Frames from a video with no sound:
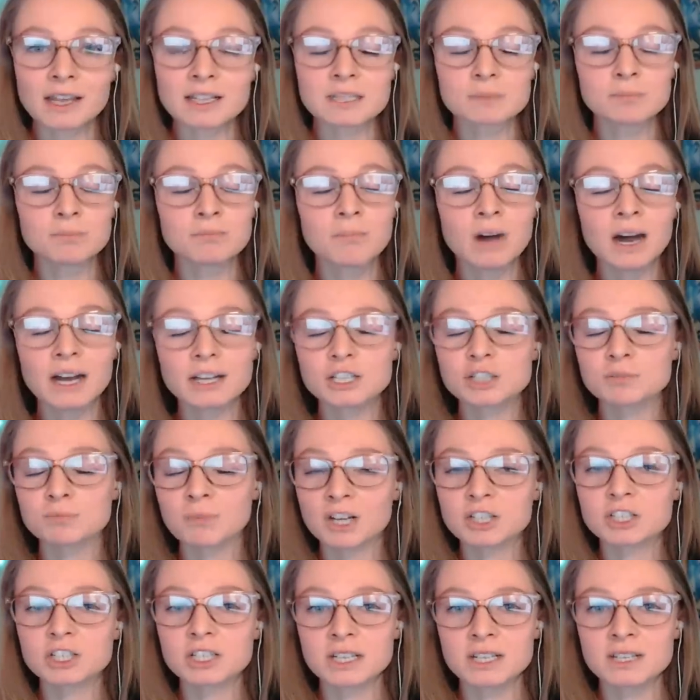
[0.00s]
It's much,
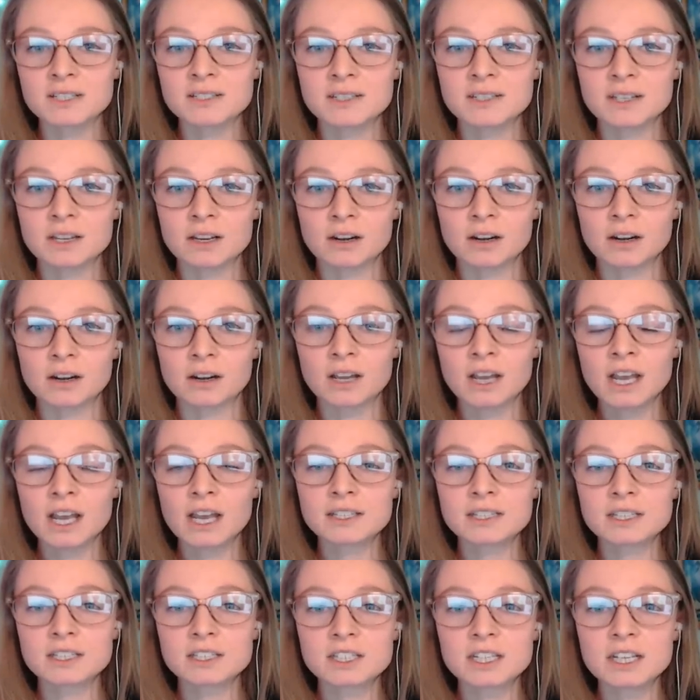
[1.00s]
much easier
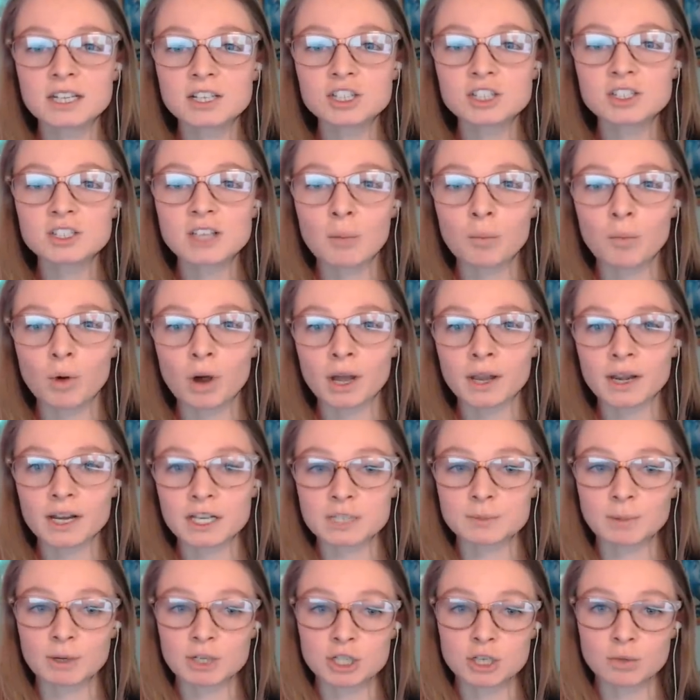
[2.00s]
to teach someone,
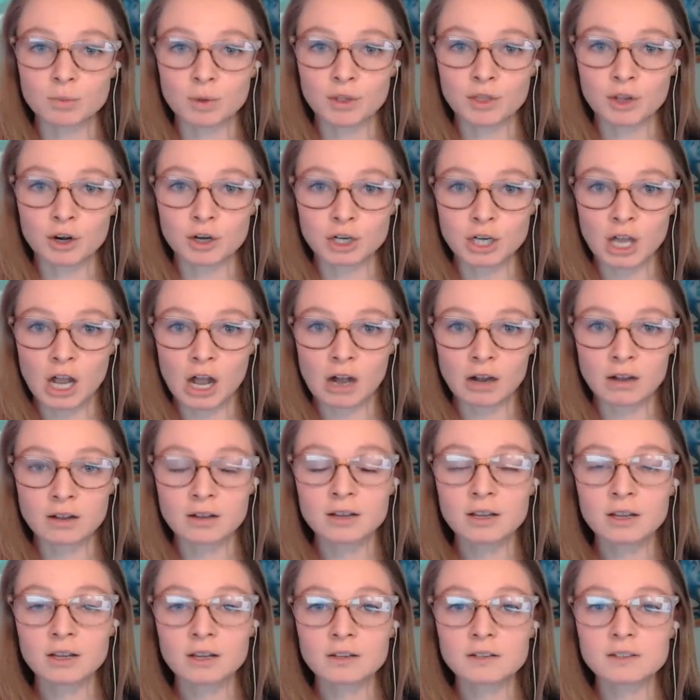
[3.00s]
especially when they're
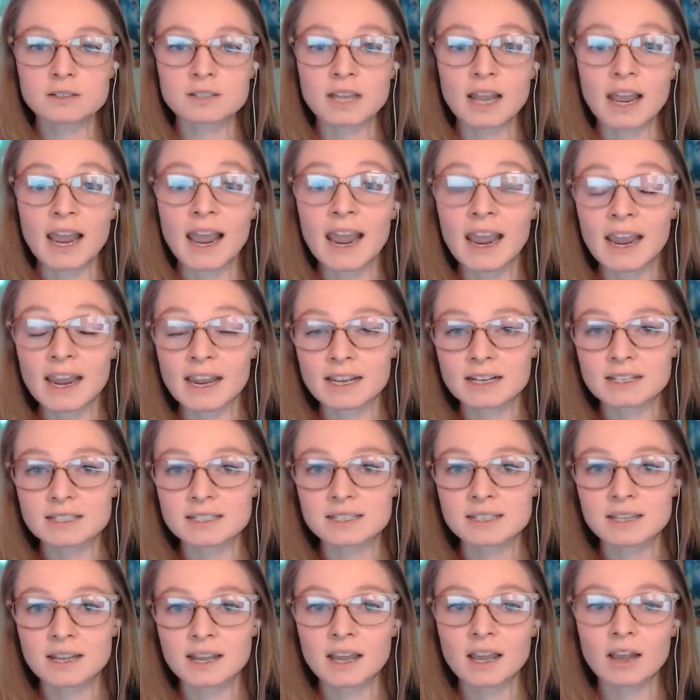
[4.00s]
young, to
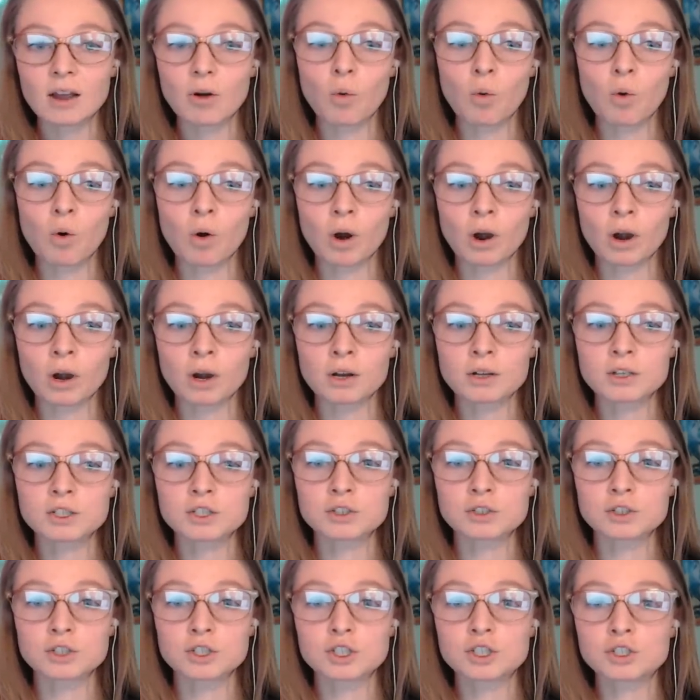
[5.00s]
hate or
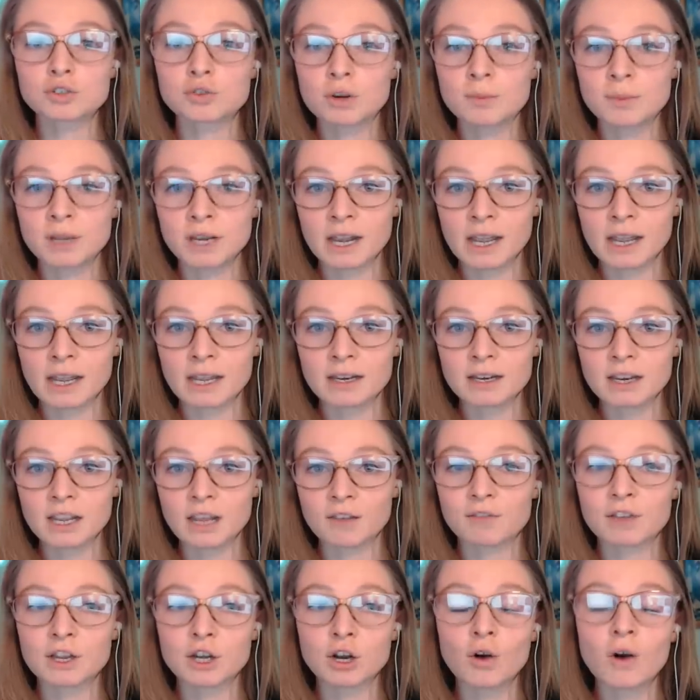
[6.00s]
to discriminate
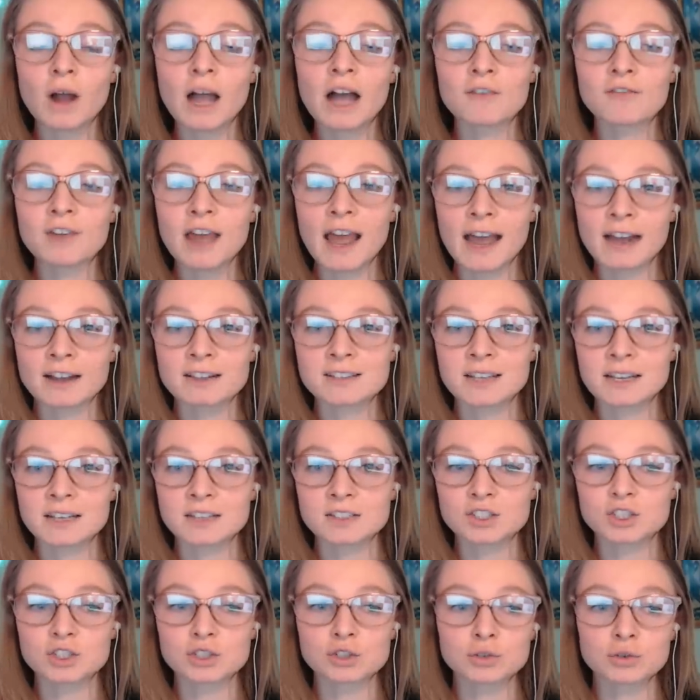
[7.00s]
if they don't have
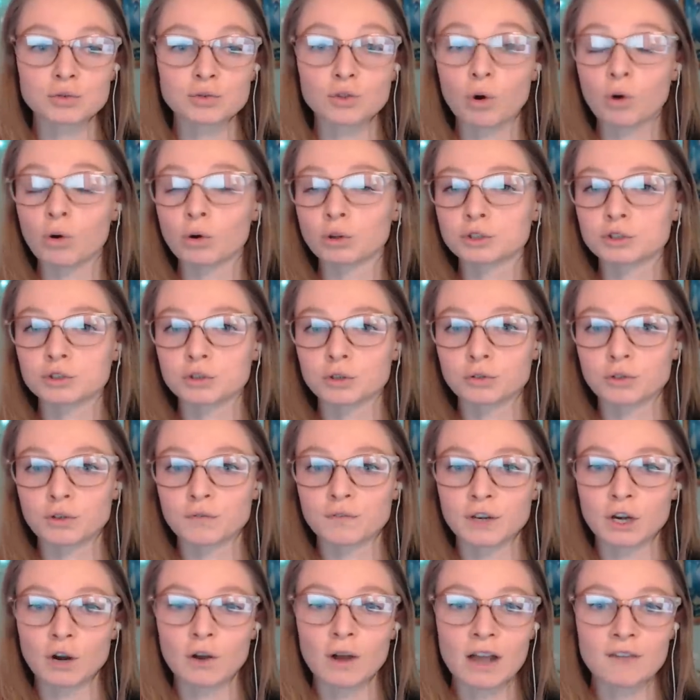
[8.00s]
access to the whole truth, if
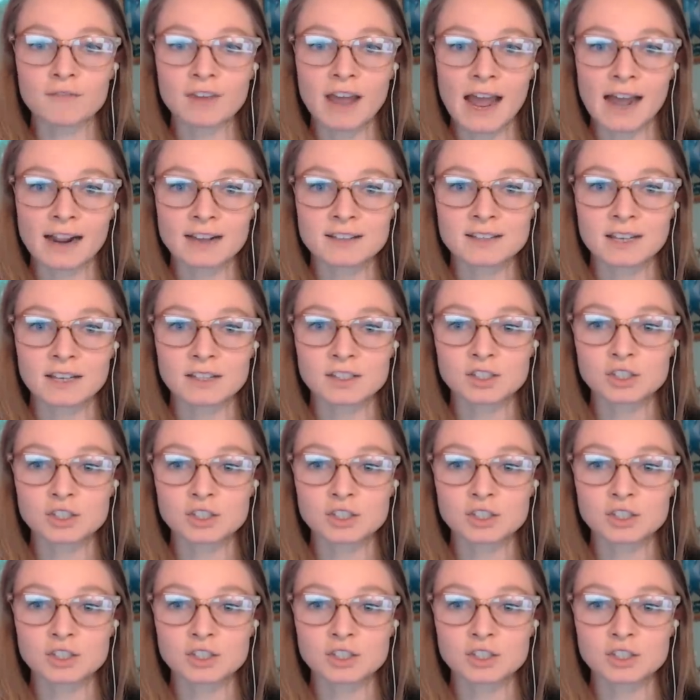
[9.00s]
they don't have access